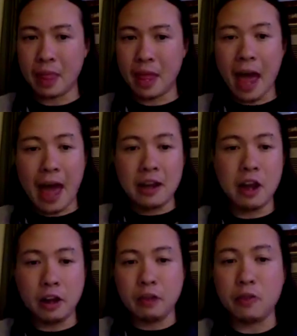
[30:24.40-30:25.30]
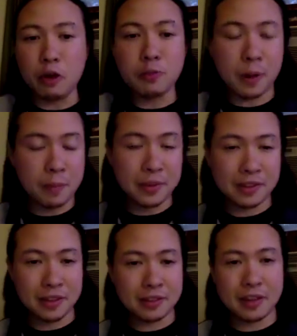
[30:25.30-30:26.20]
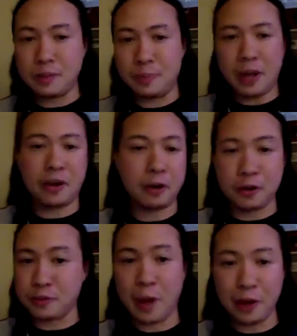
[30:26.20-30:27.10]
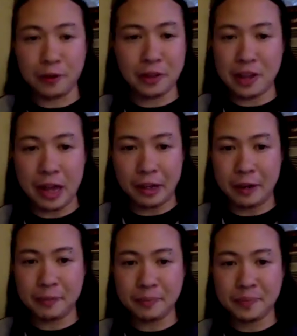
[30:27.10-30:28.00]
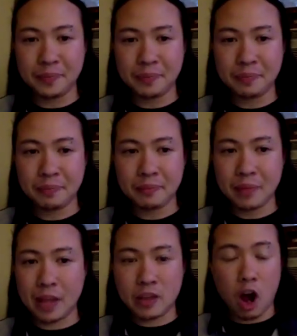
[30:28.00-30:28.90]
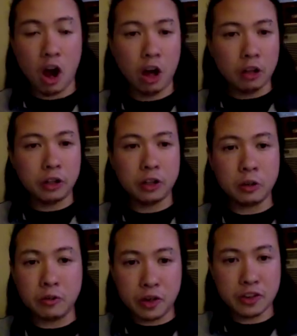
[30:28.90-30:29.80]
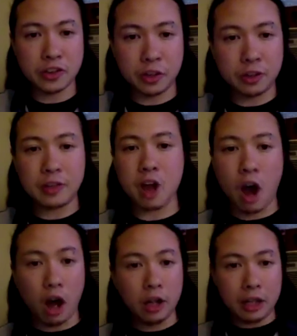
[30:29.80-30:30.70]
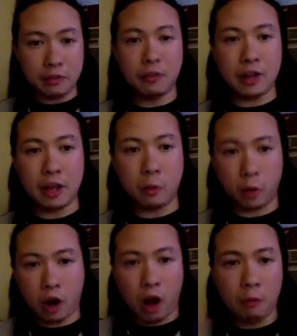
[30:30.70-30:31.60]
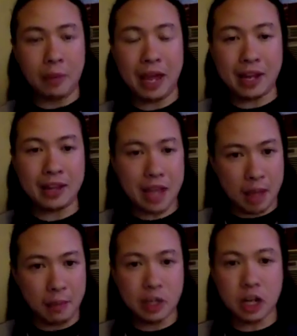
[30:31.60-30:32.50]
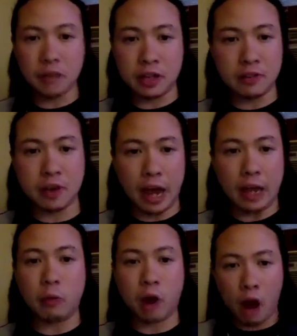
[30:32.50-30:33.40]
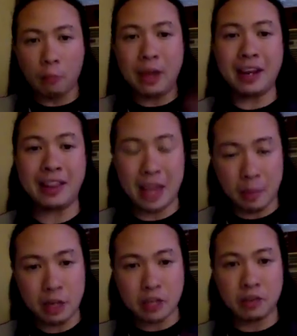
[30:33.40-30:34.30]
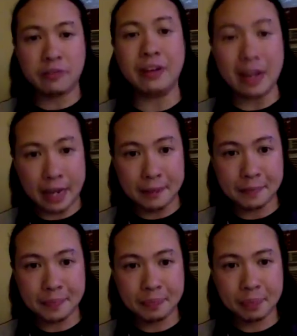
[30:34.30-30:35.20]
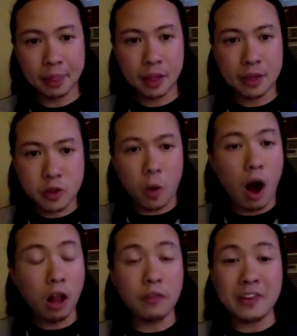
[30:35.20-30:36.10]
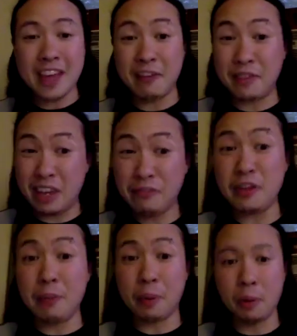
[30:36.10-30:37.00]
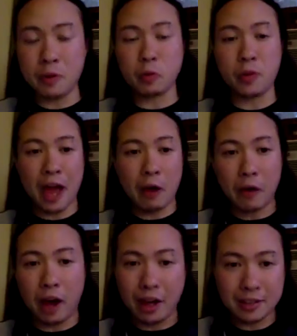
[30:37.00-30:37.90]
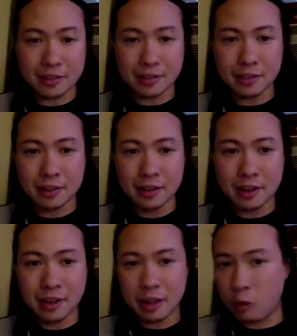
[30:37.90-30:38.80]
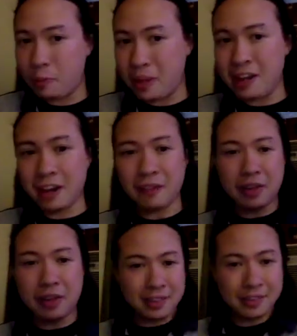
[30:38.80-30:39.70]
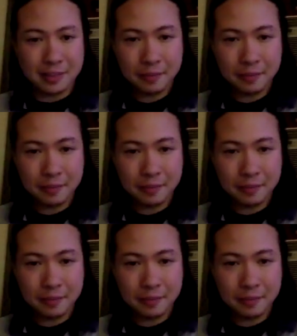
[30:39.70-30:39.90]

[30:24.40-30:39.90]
And none of those purposes is bigger or smaller than the other. It's all universal. It's all infinite. We're all made in the image of the divine. We're all made in the image of infinity. So all of us have infinite purpose. Without us, there would be none of this.